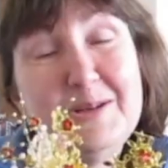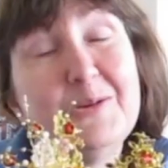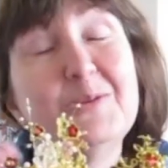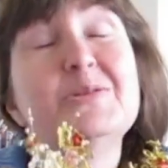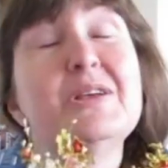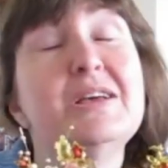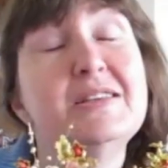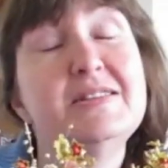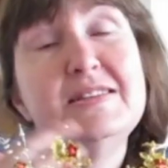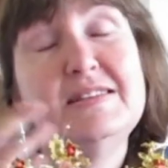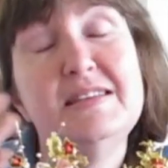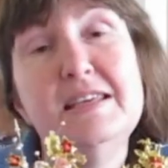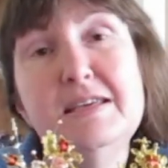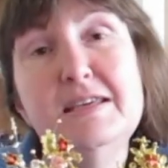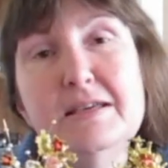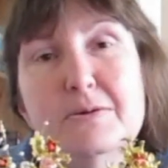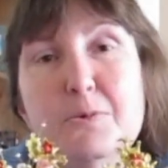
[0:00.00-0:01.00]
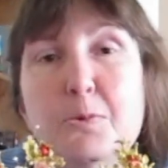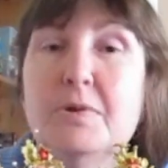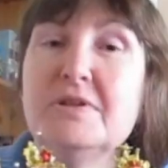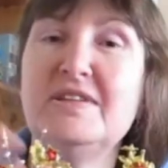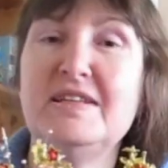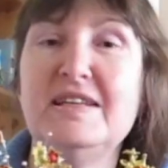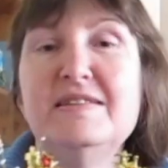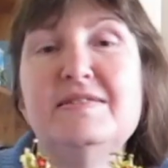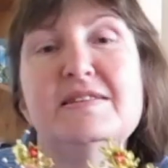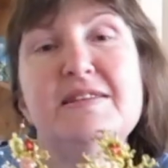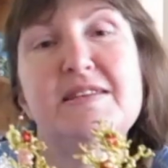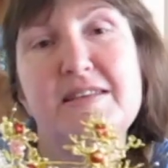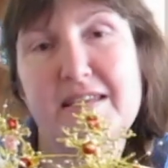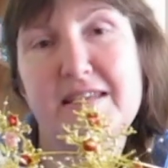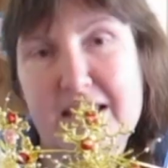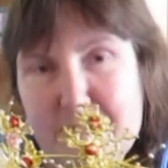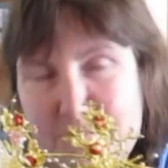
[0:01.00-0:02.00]
called See What It
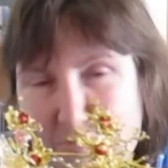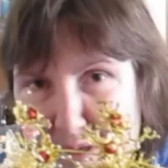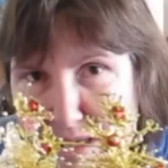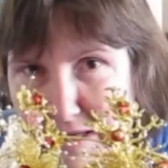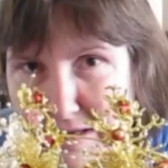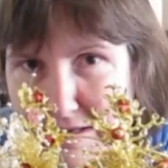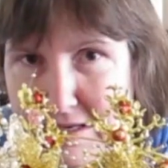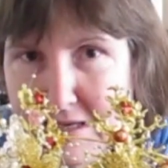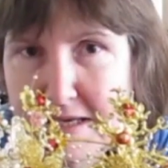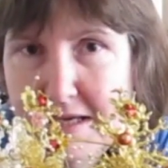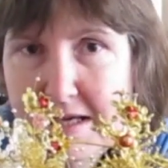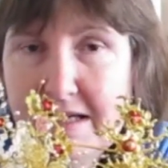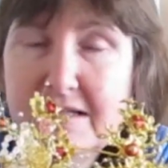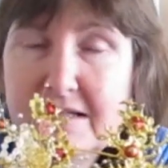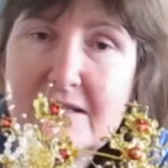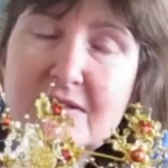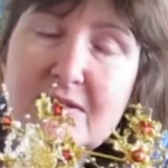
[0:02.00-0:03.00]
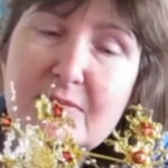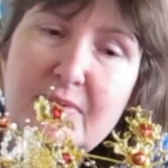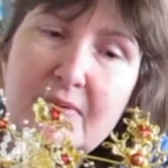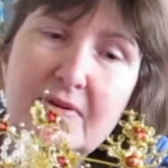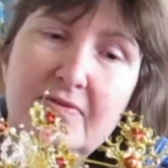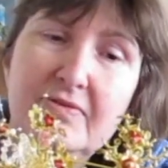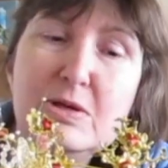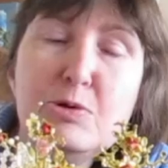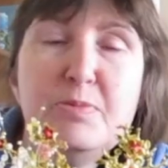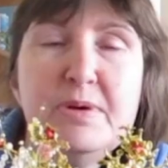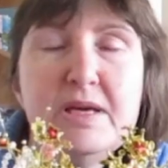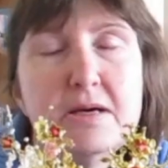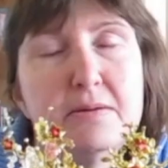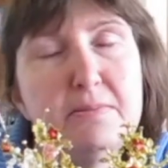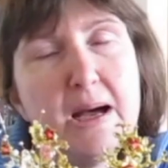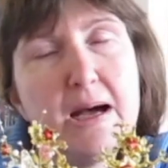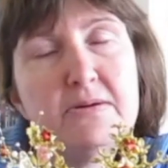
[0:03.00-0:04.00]
Can Be. And it will be
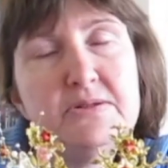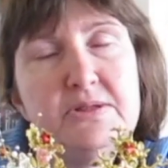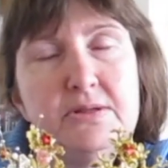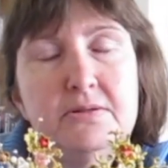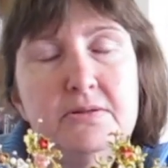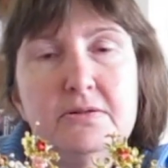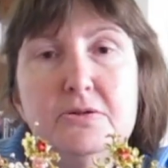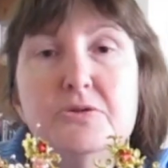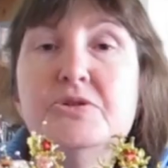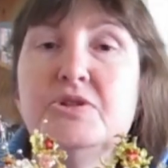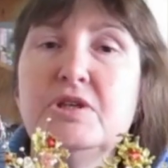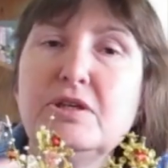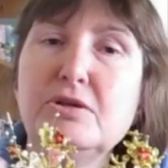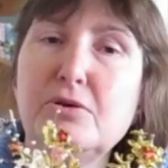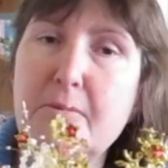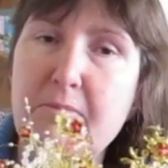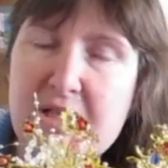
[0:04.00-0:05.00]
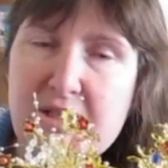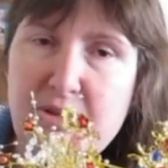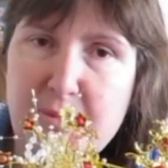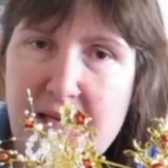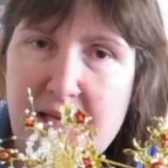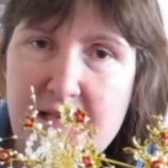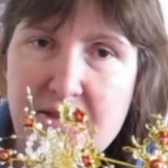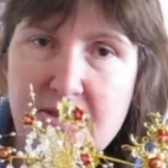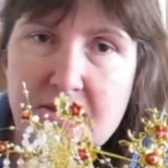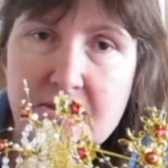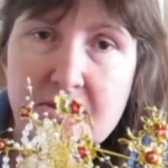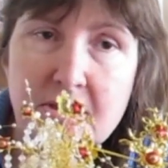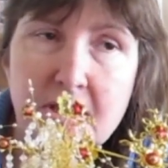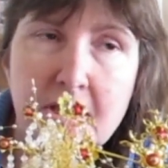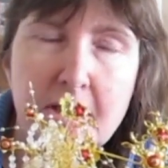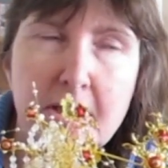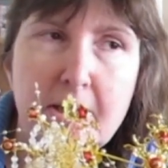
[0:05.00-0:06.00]
about you using your
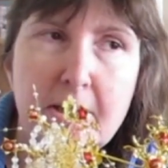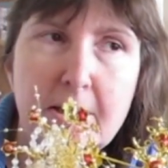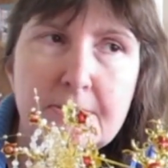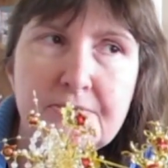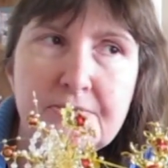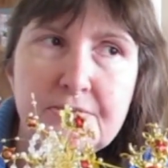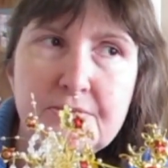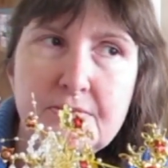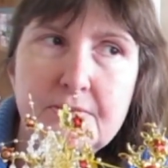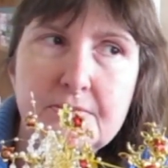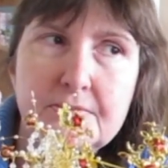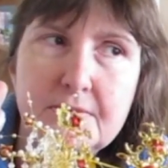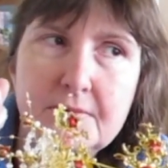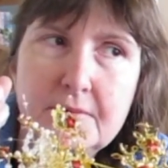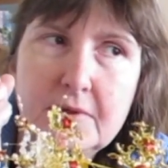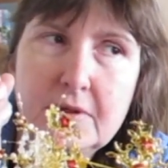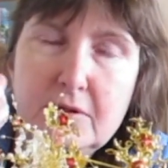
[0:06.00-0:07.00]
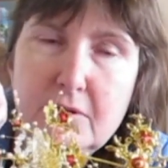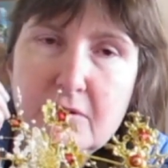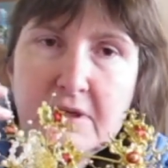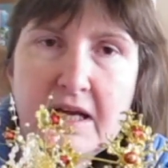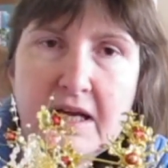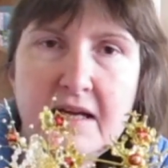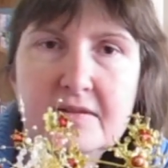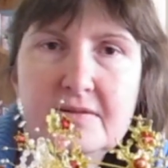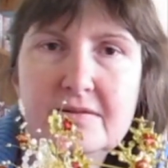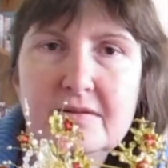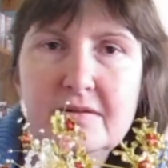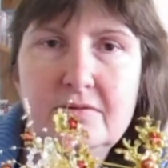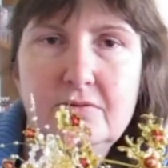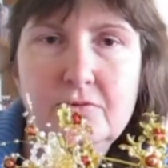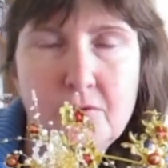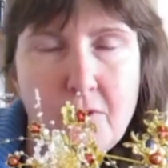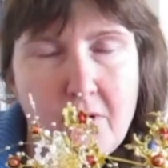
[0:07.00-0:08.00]
imagination to look at
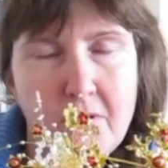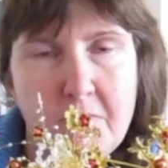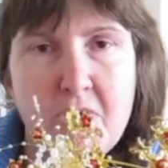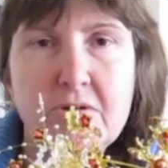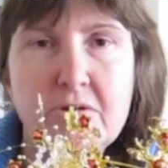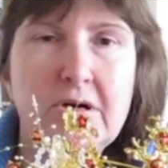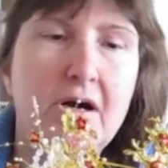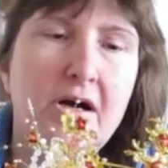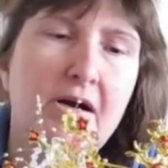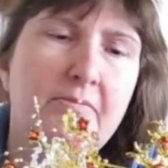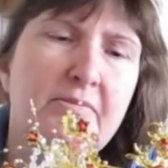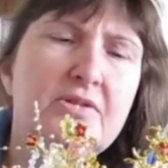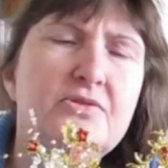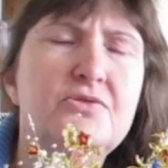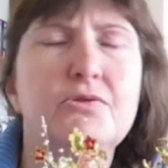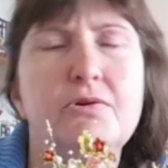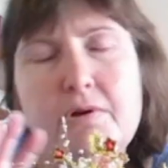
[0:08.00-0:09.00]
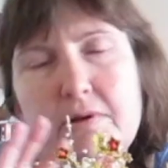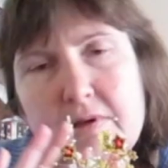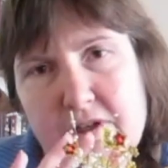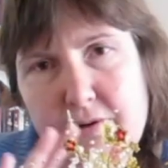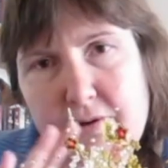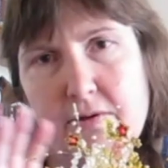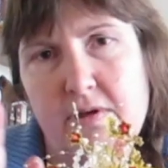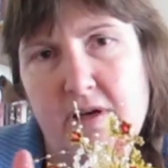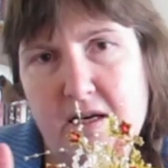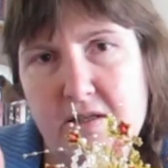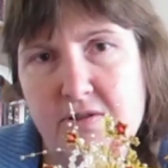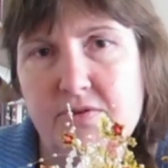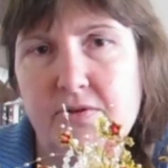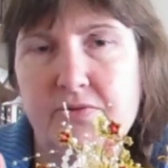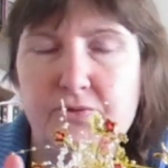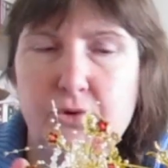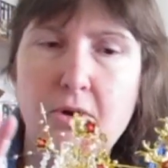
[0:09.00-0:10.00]
normal garments, or
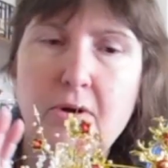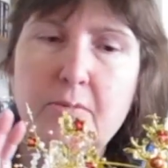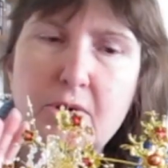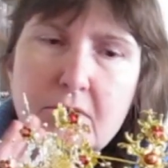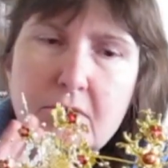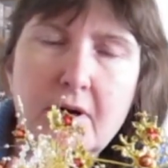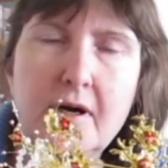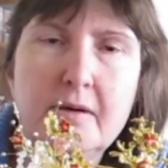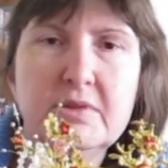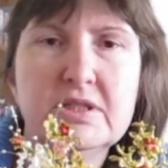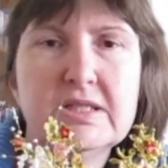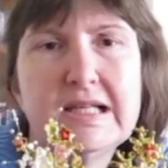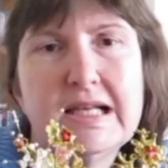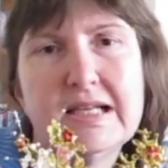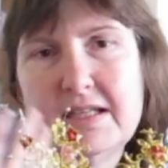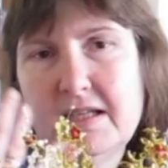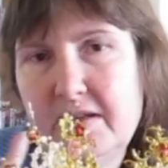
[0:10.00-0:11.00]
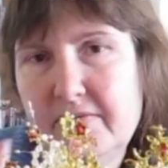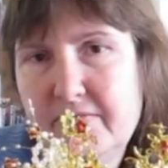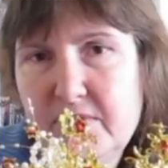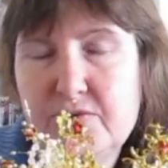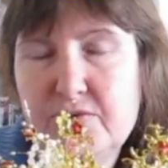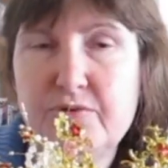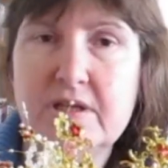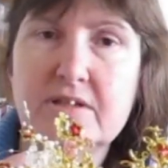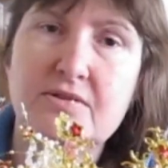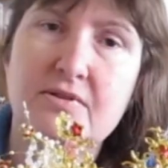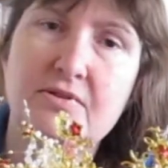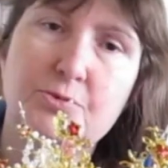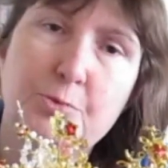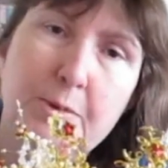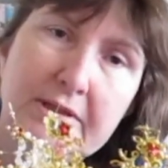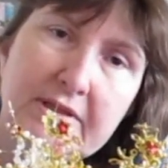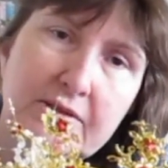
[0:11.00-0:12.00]
kind of normal garments like evening
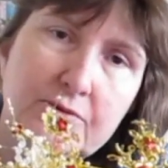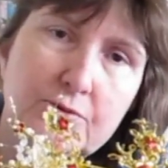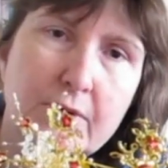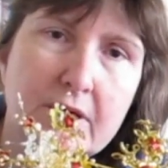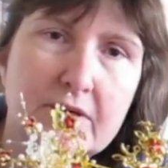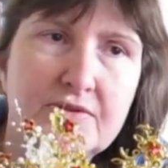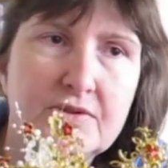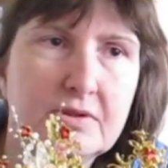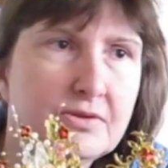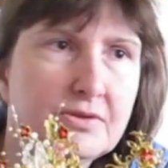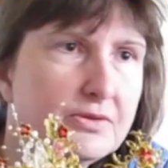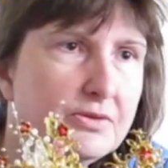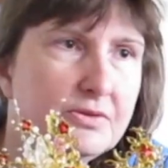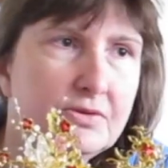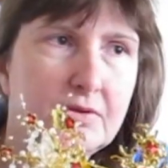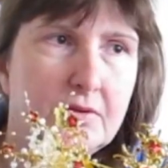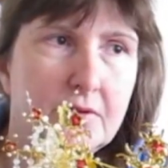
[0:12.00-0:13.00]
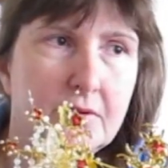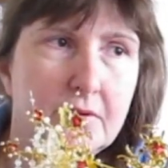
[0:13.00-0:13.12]
dresses, wedding dresses,